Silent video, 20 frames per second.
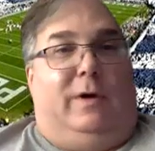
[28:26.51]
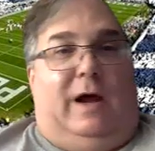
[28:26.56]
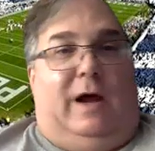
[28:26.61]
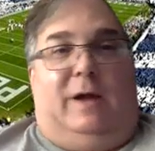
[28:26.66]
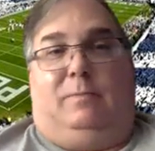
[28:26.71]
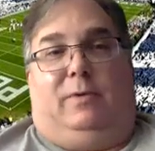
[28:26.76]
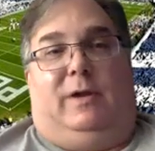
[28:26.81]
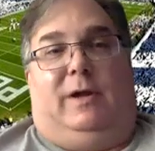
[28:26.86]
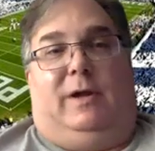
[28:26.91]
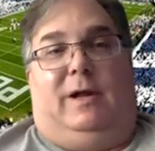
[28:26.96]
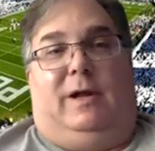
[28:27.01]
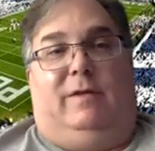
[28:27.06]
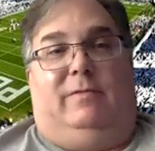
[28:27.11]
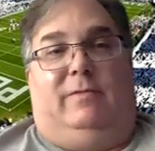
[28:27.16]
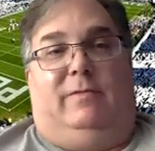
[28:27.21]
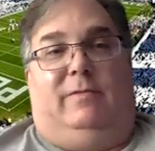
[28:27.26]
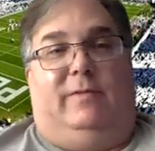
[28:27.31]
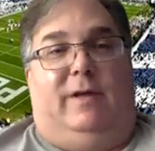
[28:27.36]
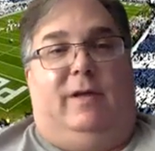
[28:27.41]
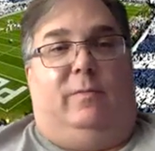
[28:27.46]
I had plenty of
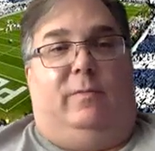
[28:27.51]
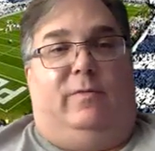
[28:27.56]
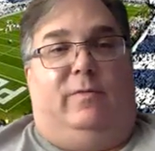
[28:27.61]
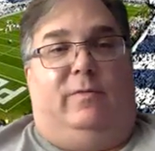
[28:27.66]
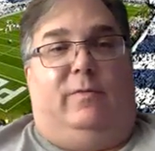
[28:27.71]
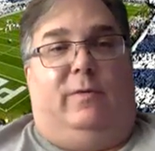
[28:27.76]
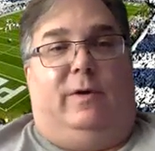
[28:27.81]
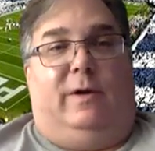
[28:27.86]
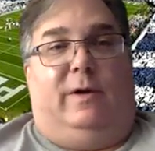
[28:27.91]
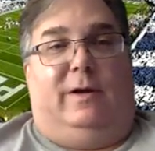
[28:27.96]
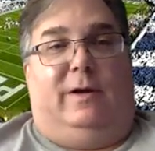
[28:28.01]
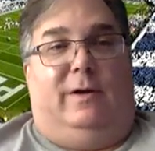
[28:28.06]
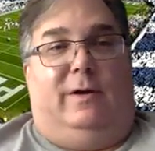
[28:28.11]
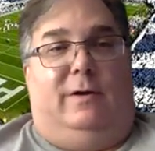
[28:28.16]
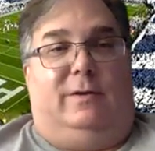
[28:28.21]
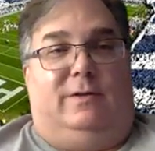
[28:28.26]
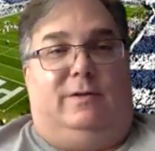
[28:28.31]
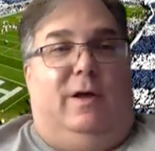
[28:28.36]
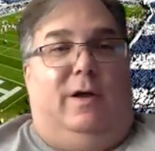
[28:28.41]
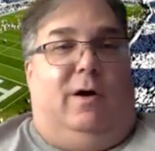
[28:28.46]
it available for you. You know,
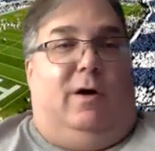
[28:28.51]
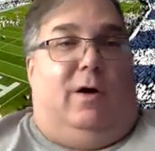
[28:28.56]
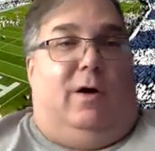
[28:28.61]
it's yeah.